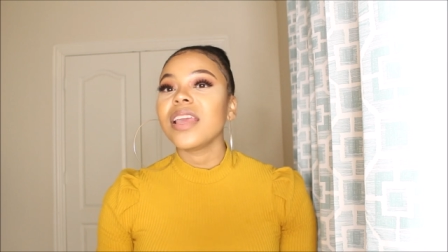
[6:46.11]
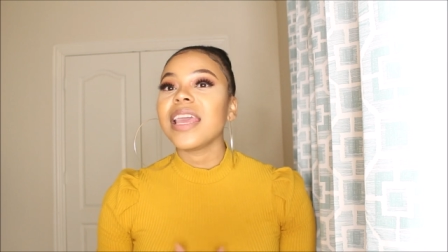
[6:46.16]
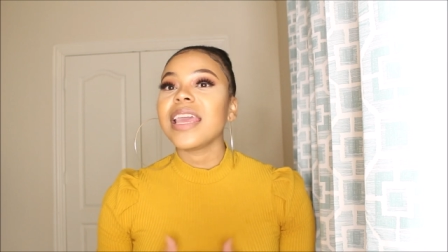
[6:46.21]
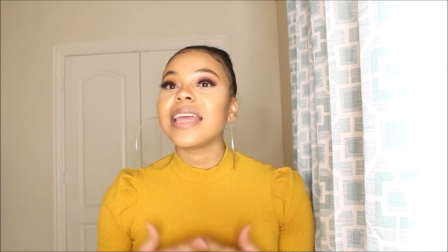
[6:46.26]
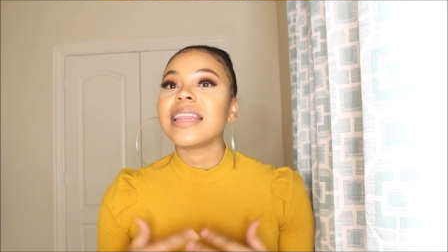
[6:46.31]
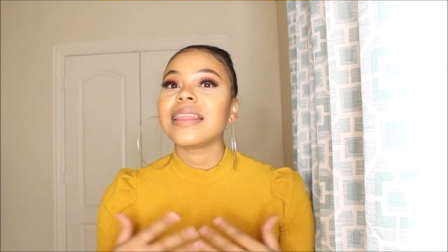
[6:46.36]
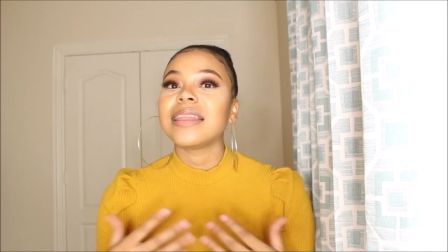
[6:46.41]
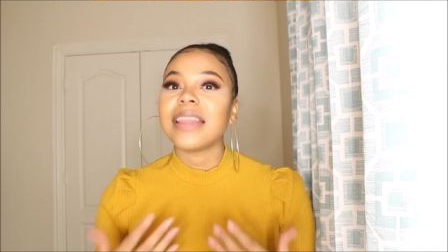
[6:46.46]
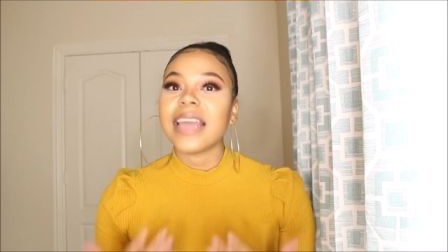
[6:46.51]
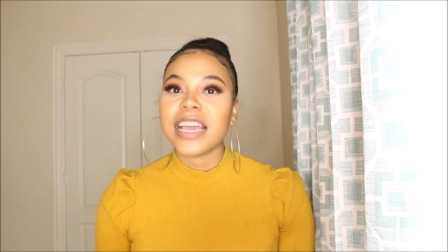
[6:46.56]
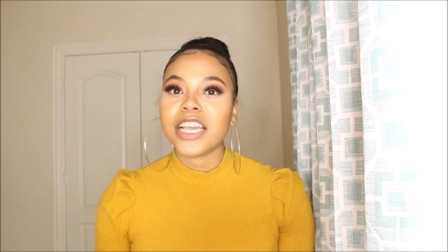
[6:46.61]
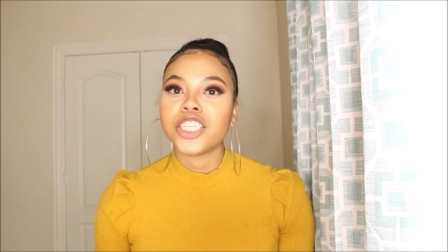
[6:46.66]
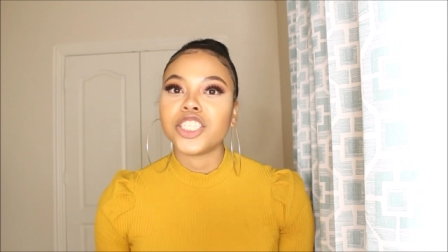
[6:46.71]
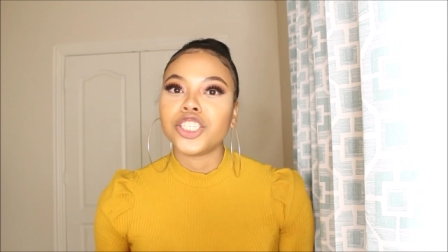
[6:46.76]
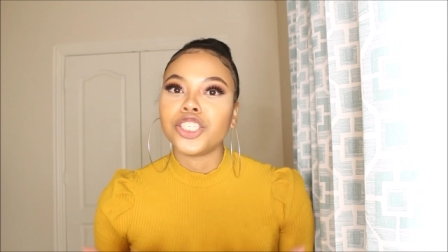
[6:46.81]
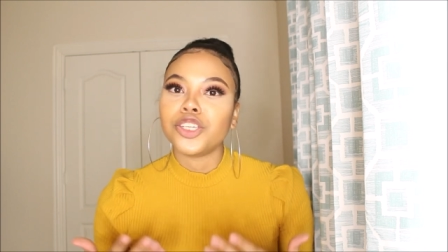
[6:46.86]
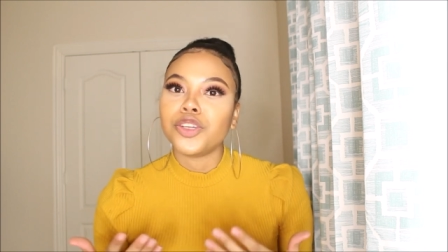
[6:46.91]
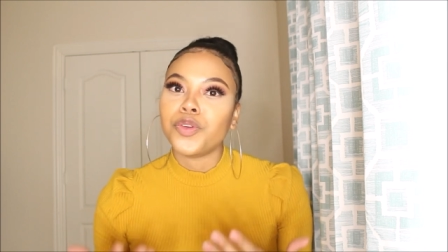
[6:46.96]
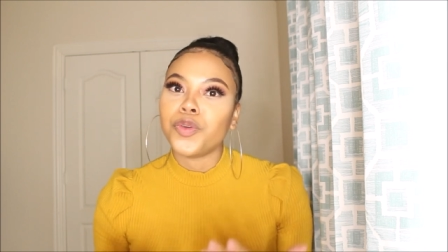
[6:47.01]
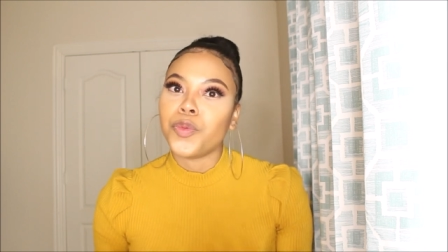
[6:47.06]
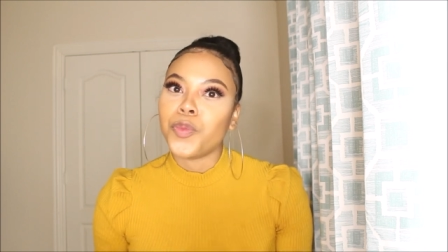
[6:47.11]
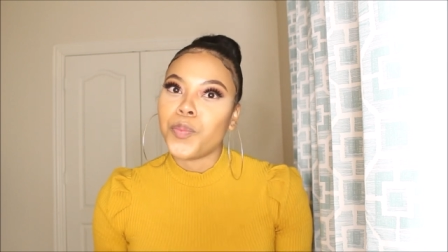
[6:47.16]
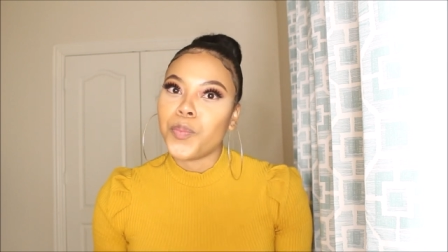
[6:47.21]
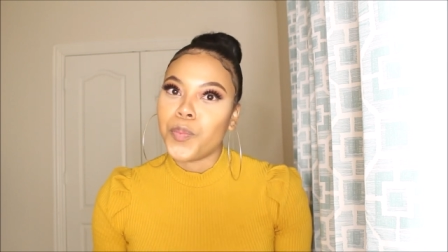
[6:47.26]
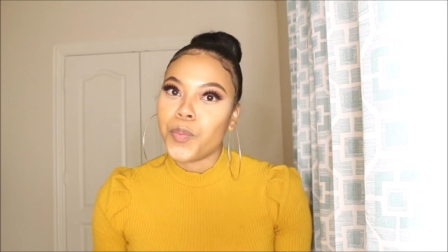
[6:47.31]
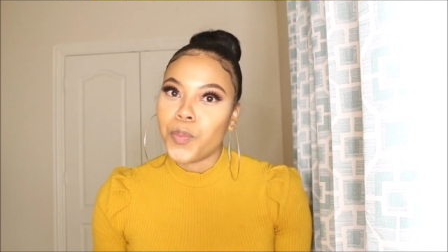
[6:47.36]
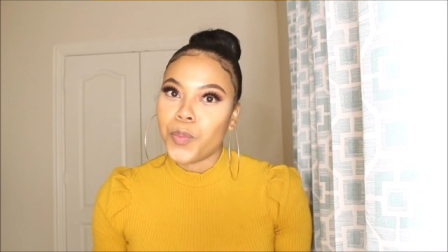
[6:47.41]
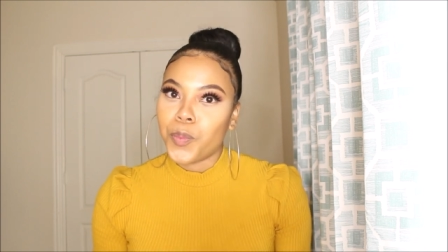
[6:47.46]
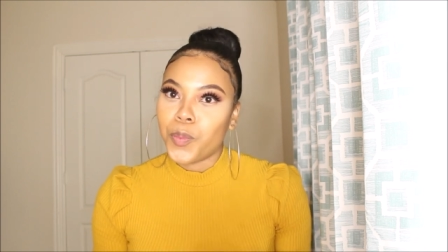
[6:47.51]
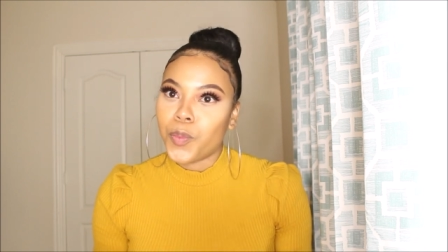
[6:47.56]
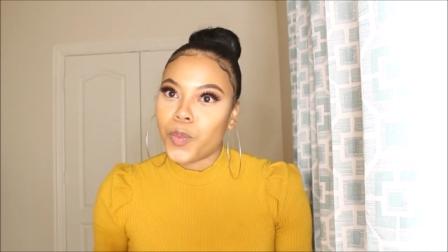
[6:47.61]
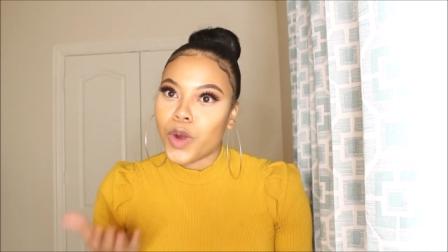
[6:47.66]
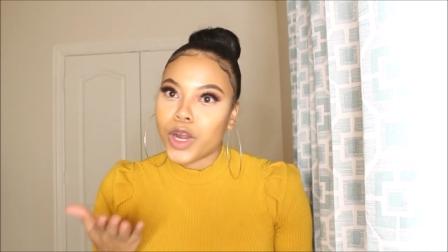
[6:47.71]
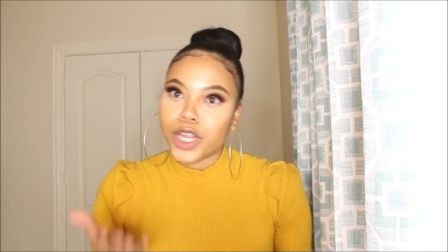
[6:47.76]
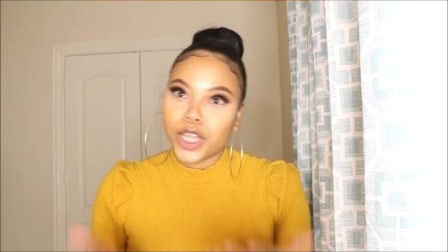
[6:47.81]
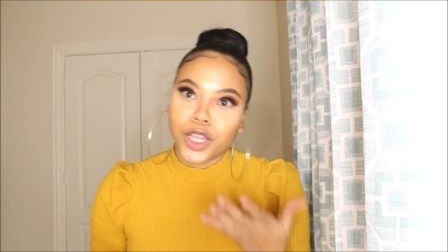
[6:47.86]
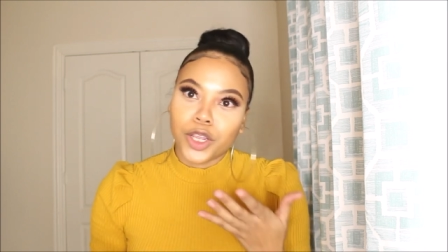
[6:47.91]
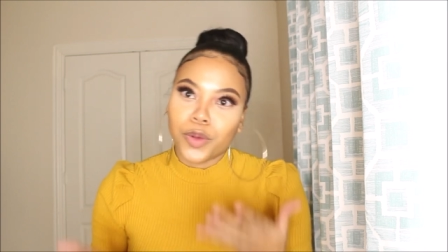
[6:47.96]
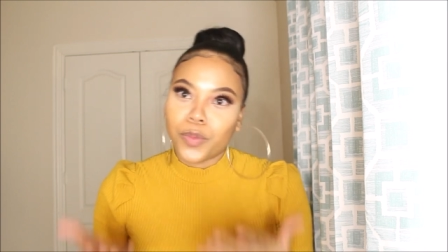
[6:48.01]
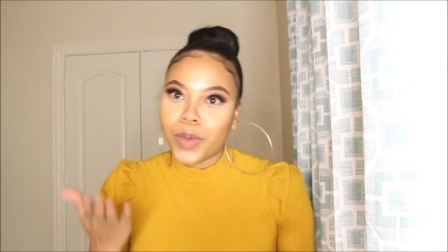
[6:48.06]
unless you
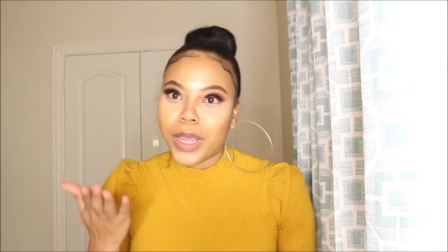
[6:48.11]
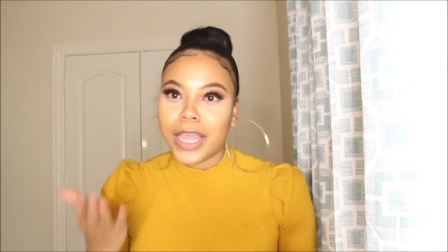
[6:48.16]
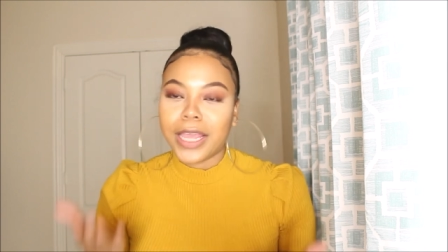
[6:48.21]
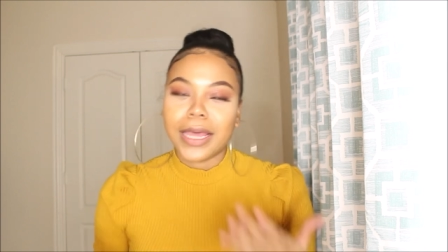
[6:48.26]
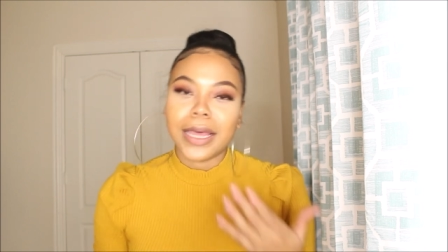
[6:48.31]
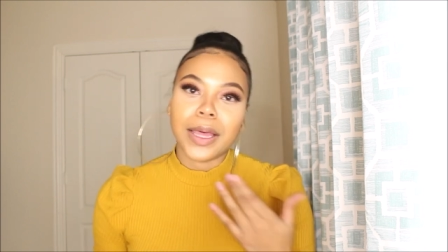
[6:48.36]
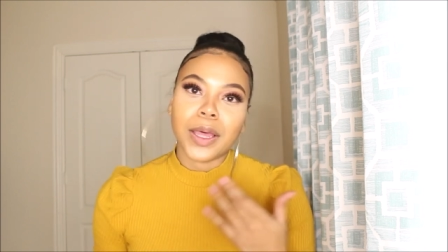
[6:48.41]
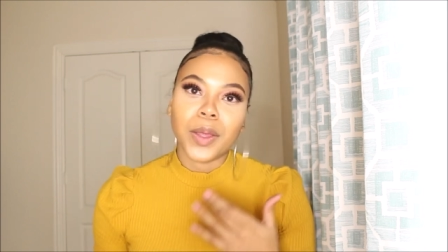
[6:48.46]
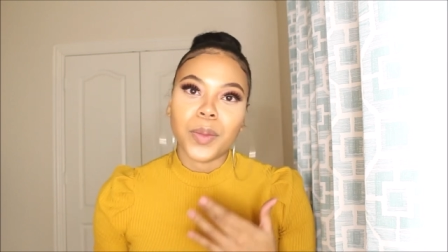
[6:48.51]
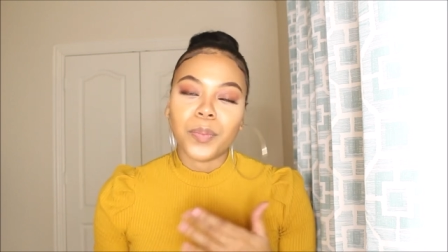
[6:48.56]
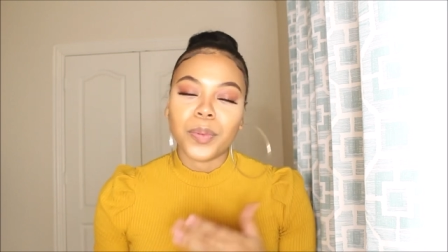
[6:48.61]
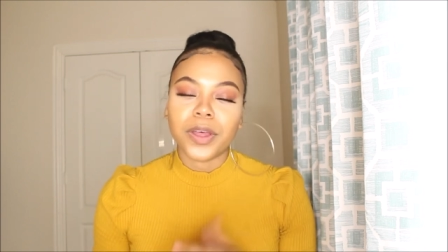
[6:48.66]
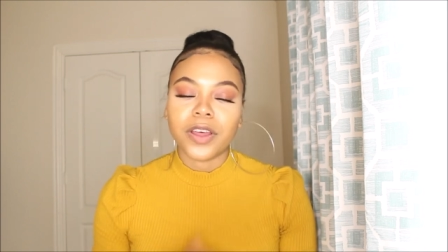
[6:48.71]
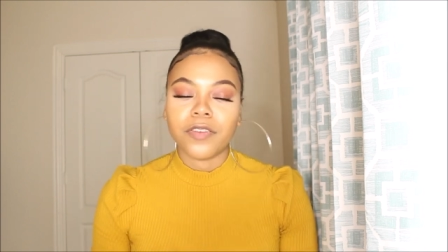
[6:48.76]
work your way up.